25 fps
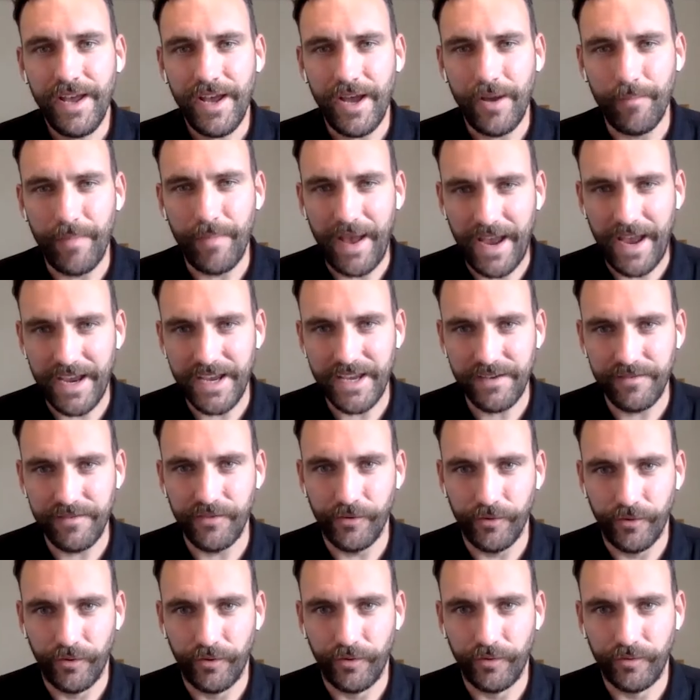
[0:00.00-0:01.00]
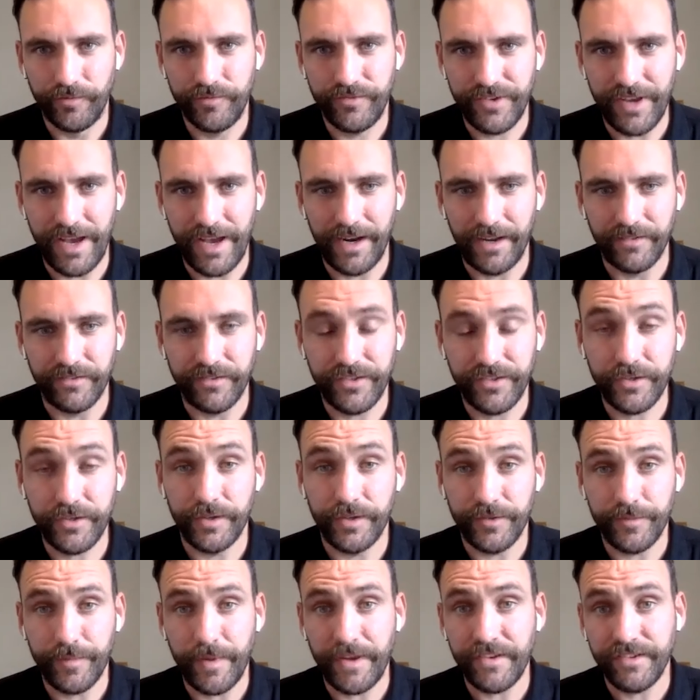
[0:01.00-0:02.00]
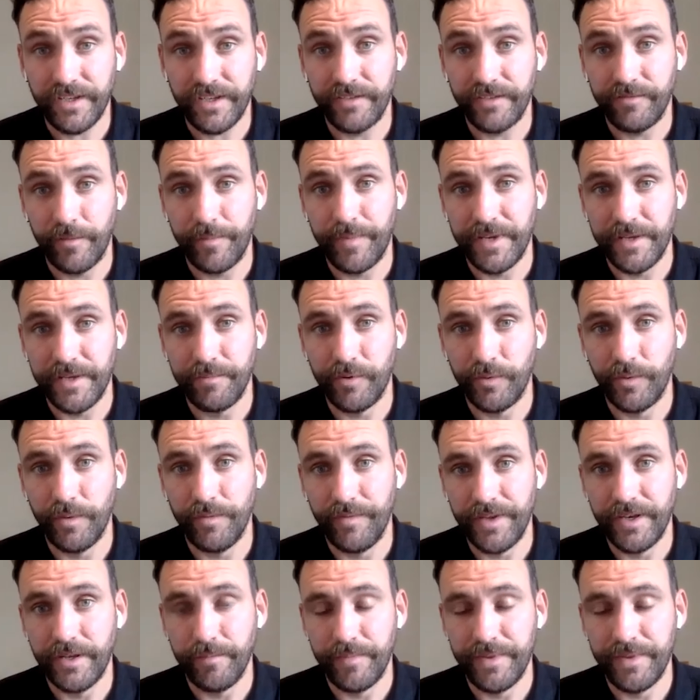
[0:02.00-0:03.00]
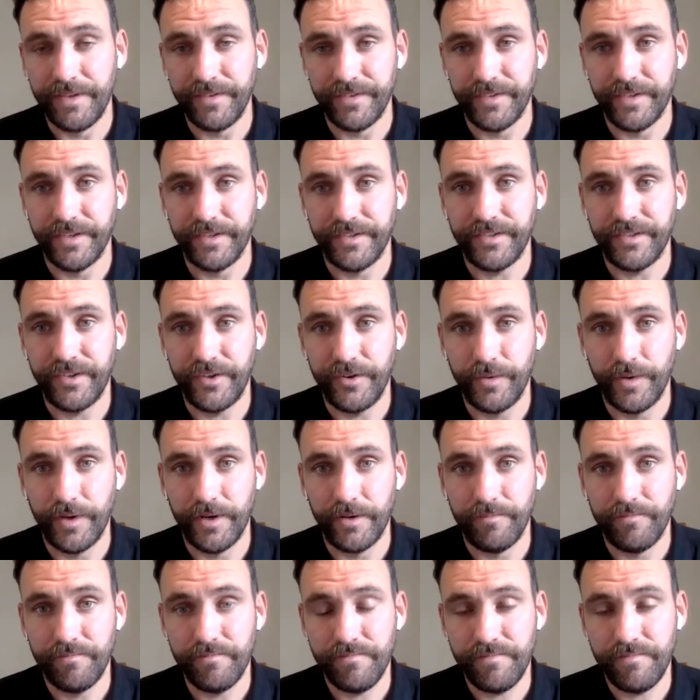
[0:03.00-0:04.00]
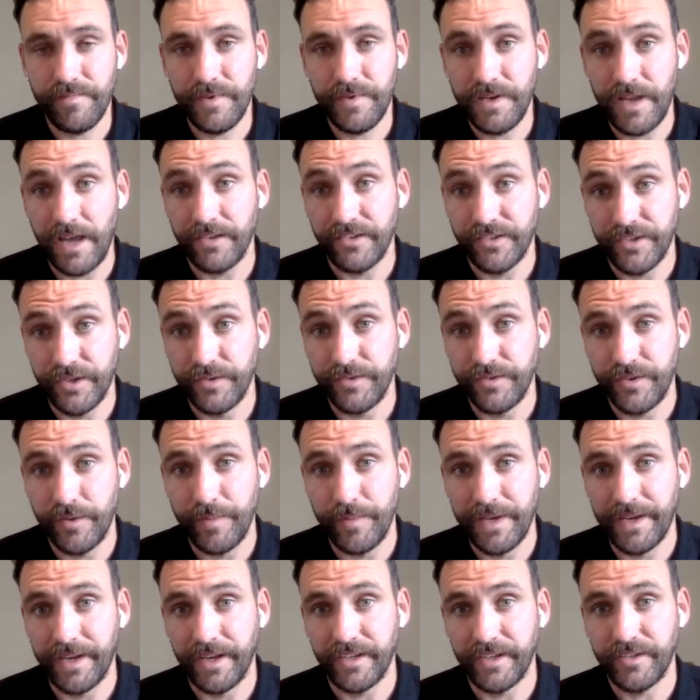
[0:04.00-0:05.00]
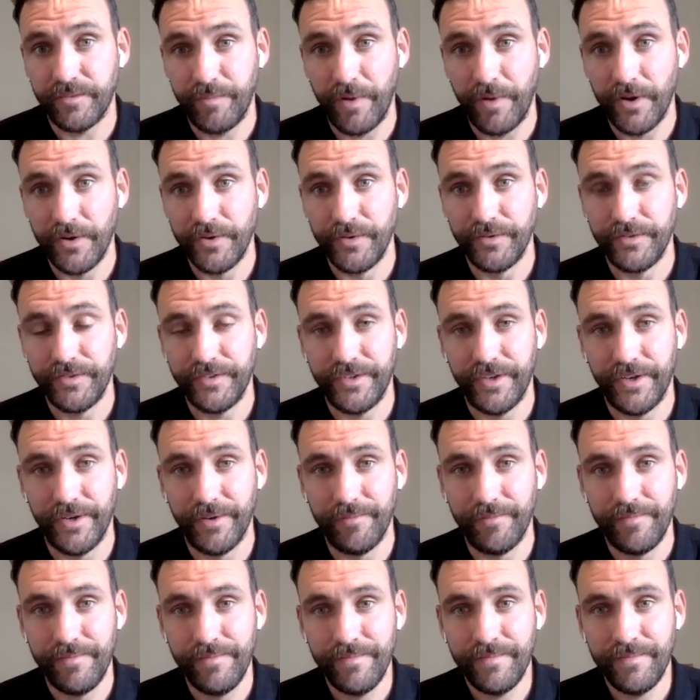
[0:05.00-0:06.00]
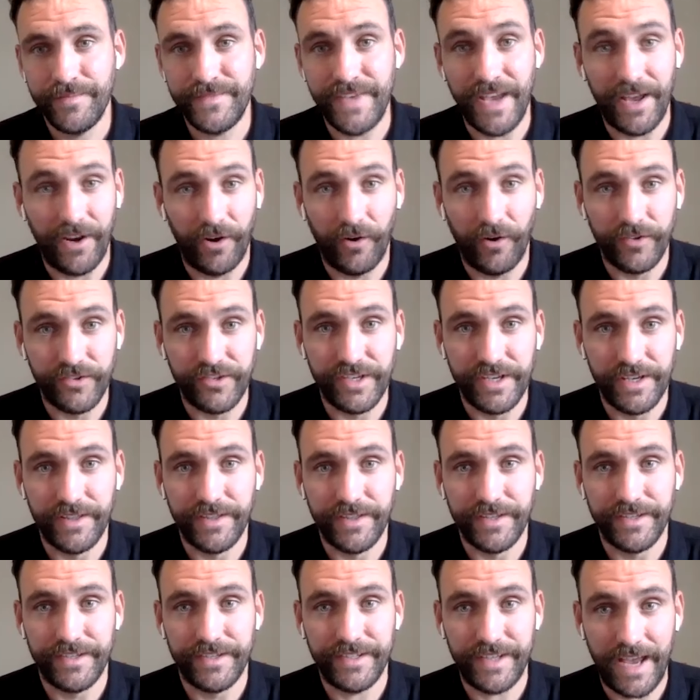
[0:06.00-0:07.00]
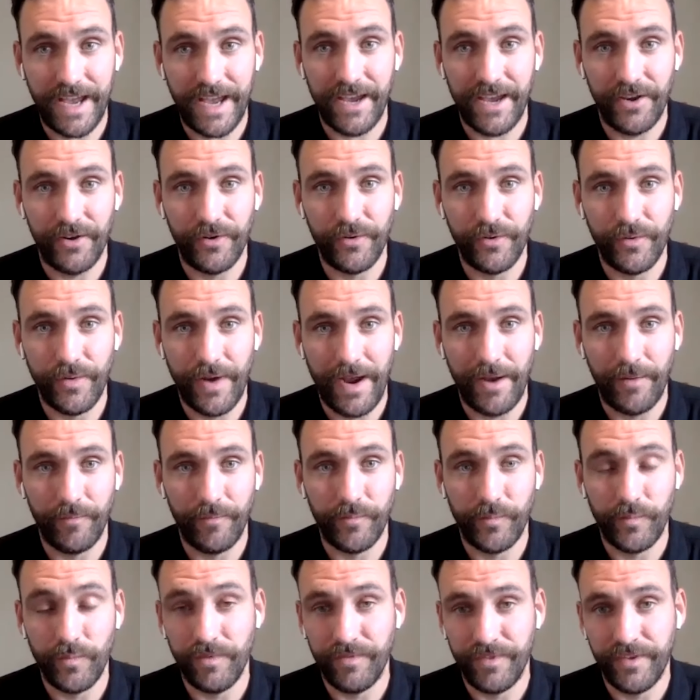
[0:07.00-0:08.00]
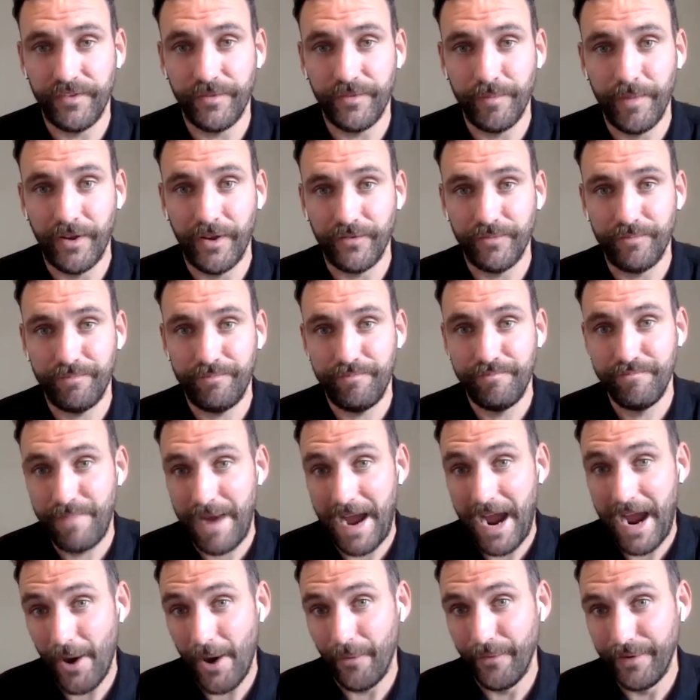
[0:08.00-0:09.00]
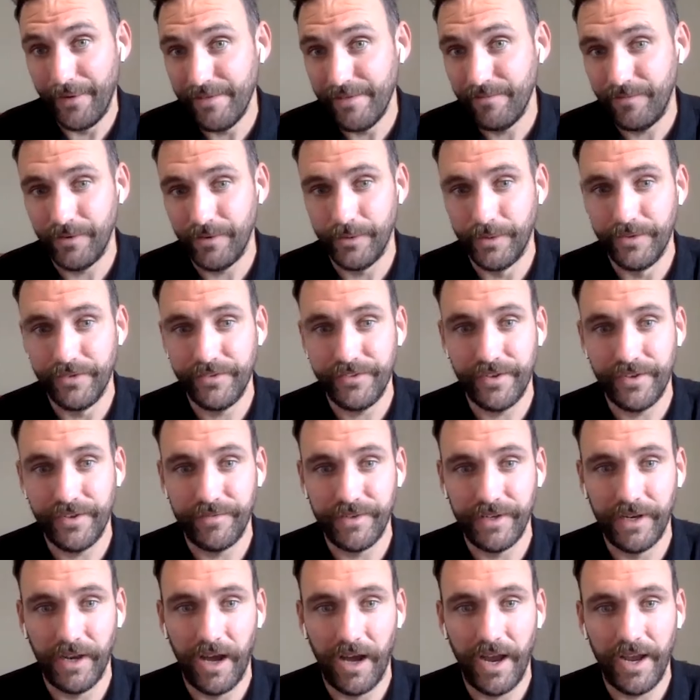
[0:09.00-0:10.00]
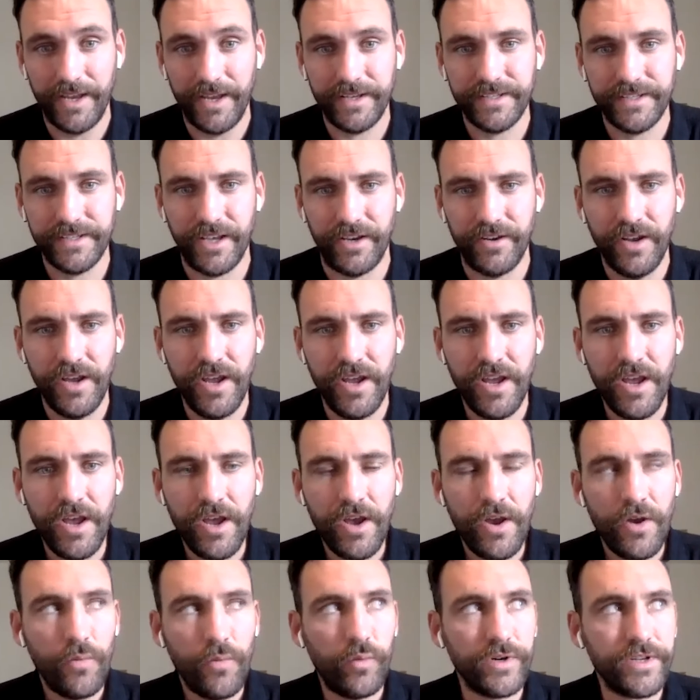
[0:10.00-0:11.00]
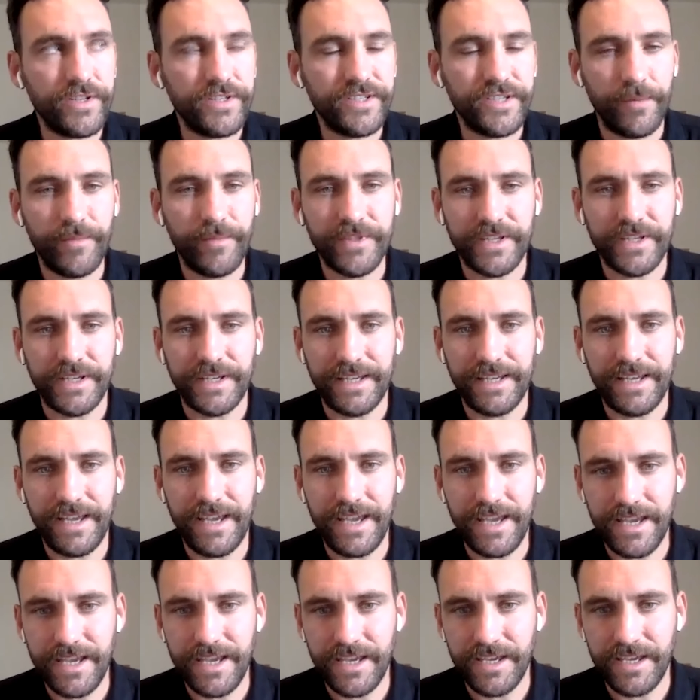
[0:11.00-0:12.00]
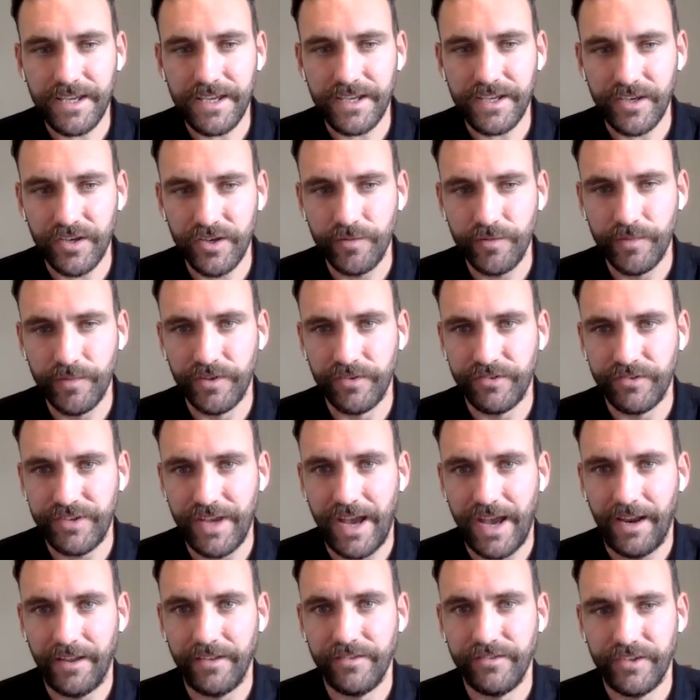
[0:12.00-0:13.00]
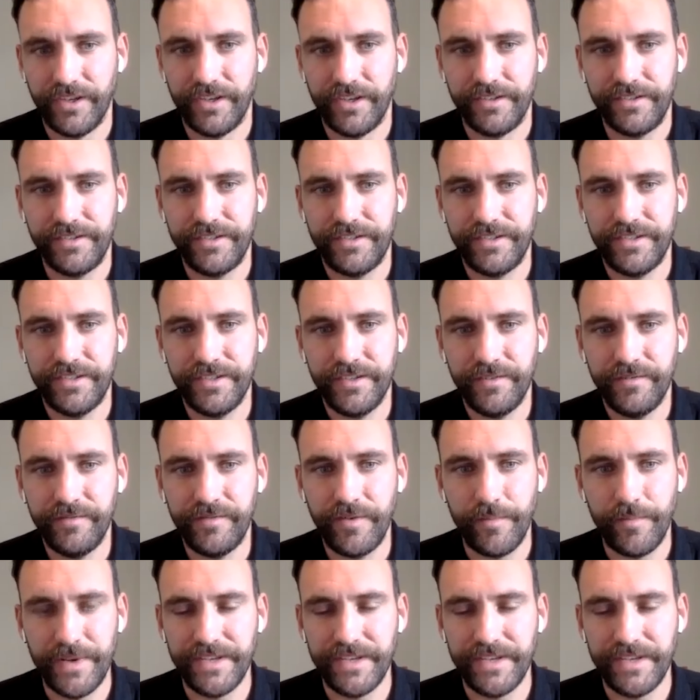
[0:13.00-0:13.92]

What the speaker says: and behavioral challenge too, especially for people within a business who are less used to being exposed to technology at this scale and with this much power and influence, if you like. So what are some of the key human challenges for